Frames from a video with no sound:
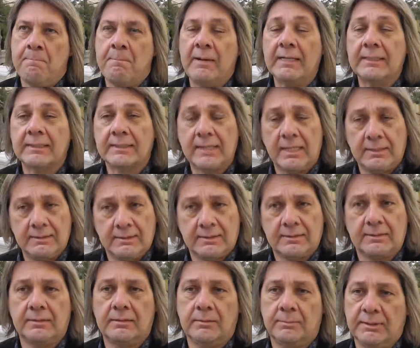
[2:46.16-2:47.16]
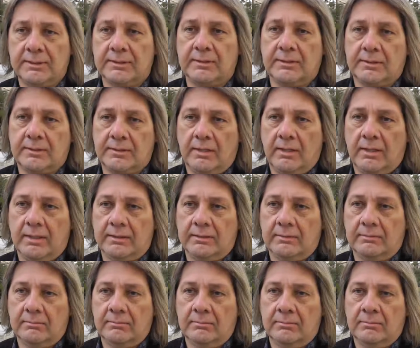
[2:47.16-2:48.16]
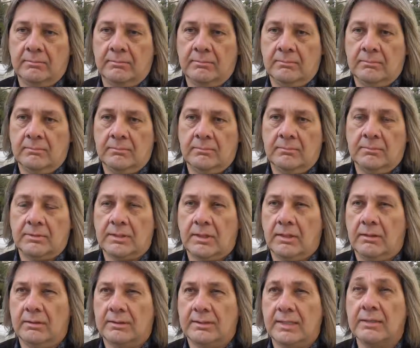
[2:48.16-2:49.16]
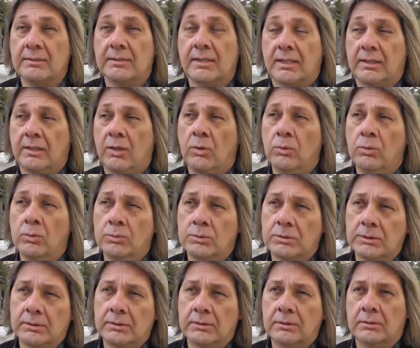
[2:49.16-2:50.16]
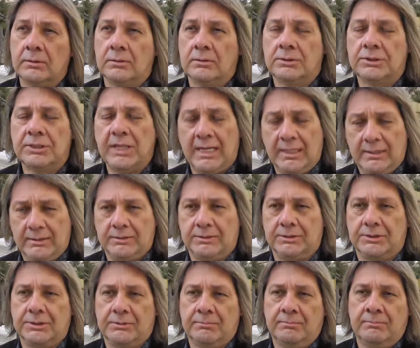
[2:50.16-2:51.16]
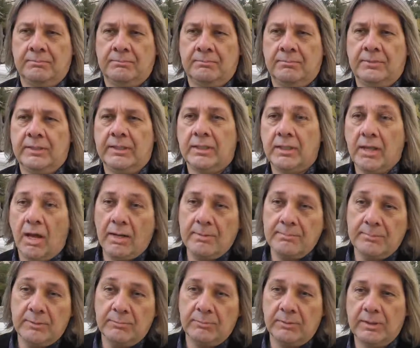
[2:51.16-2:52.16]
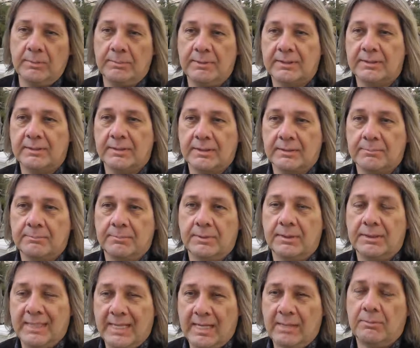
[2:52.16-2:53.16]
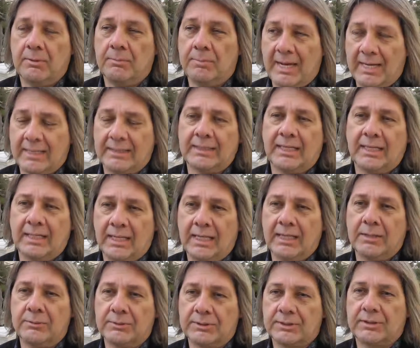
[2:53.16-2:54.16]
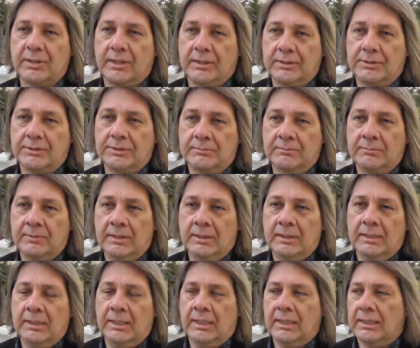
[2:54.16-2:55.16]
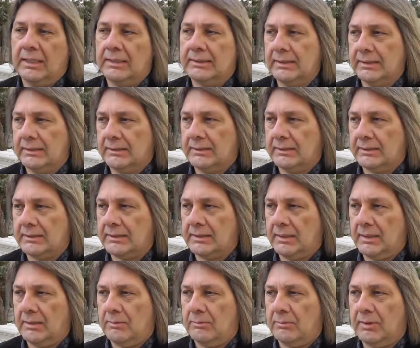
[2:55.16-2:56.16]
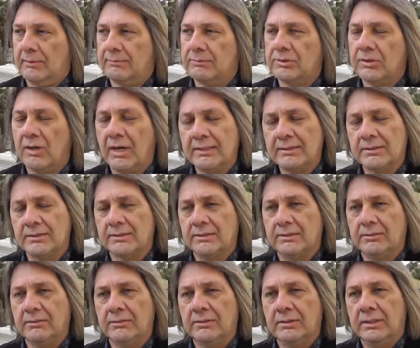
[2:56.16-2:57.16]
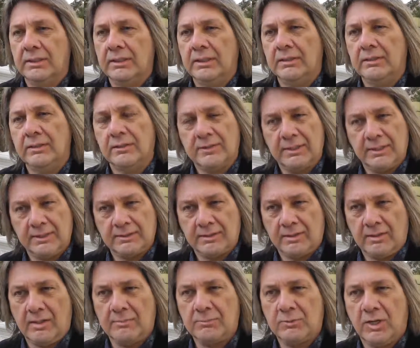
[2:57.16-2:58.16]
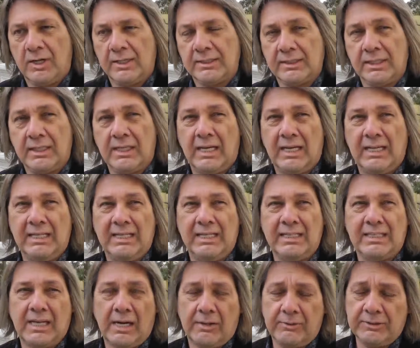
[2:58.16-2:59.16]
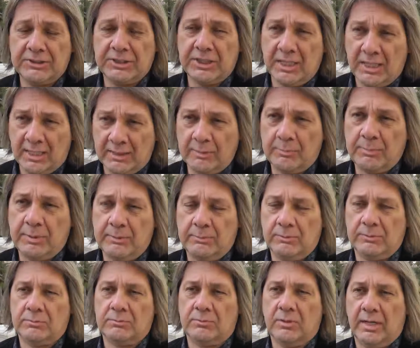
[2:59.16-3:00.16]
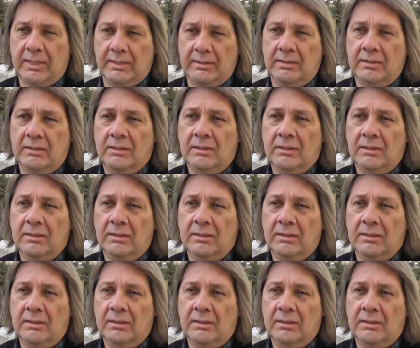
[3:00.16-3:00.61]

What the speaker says: makes sense to the business side. And so it sounds like an old challenge, the alignment with the business, but now we're back at that language stage. And I think that what I've tried to do in the things that I'm writing and encouraging other people to write